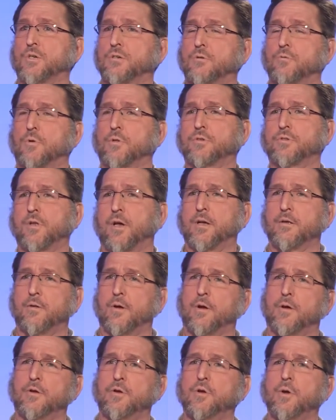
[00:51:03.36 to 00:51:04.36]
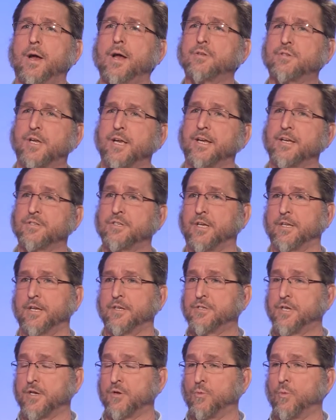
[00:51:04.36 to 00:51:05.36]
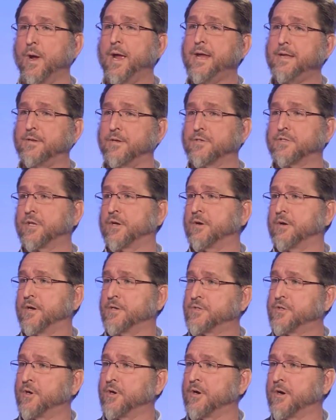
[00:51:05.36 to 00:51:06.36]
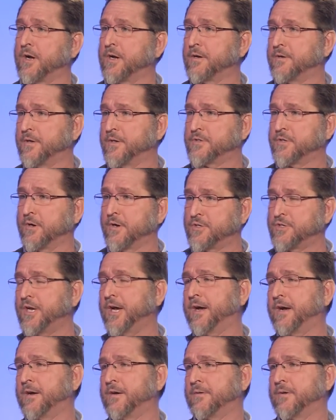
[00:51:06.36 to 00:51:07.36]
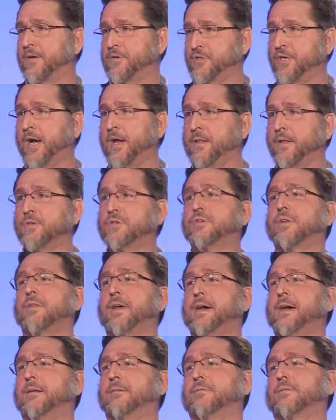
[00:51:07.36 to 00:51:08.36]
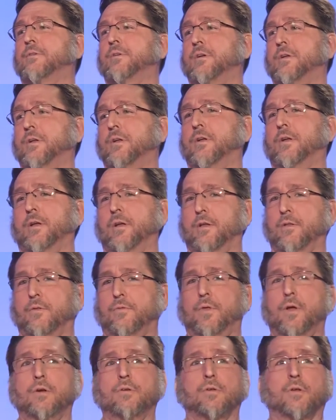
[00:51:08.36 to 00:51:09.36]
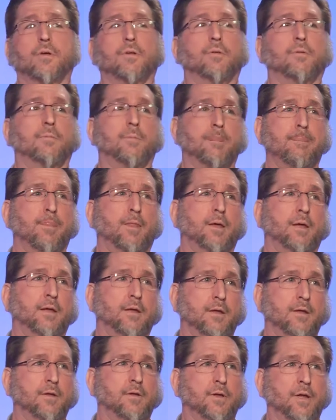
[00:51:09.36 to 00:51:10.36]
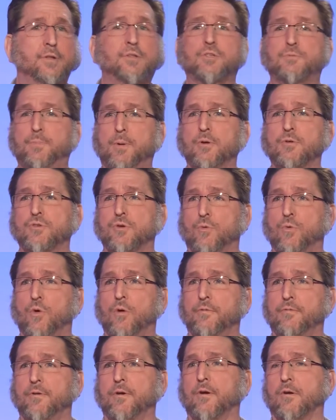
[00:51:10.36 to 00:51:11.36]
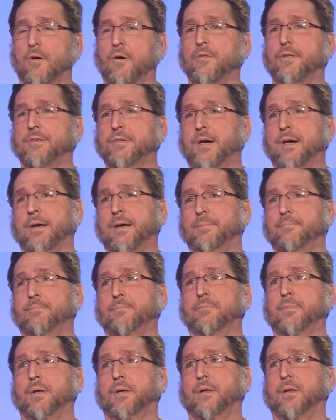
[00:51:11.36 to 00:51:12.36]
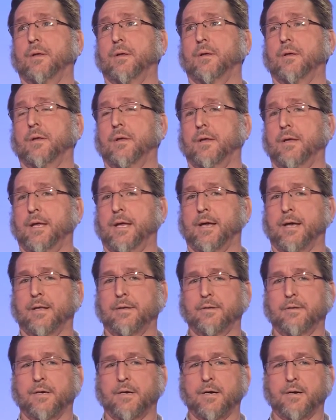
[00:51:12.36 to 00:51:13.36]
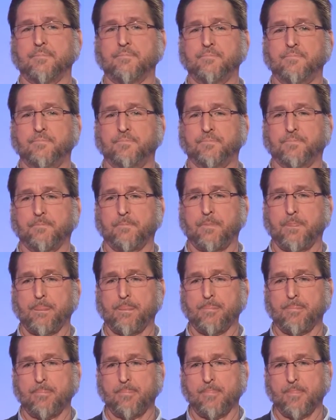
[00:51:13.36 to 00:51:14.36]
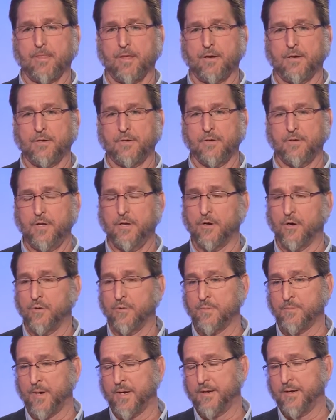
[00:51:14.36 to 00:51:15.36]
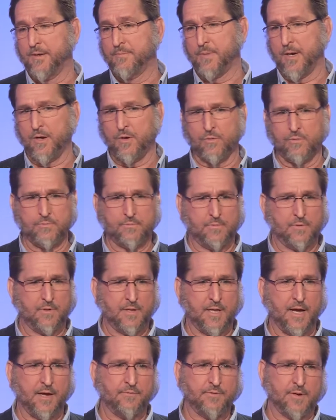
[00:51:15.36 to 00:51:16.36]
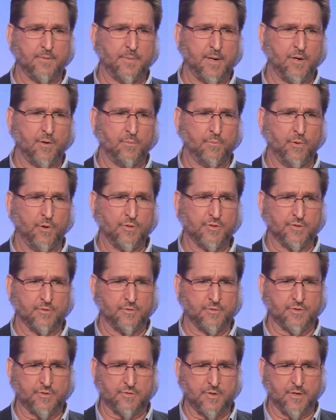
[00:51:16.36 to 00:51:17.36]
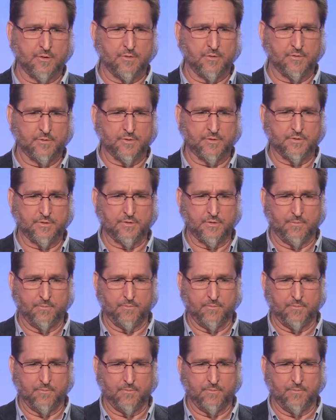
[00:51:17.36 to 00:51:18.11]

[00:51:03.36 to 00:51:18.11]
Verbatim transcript: Well, is, are you asking, is it, is it a weight? Is there, is there, a, is there a, cha- a challenge to that? Yes. There, it's spiritual warfare all the mm-hmm. time. Mm-hmm. And um, you know, in my, in my own life and in my own personal struggles,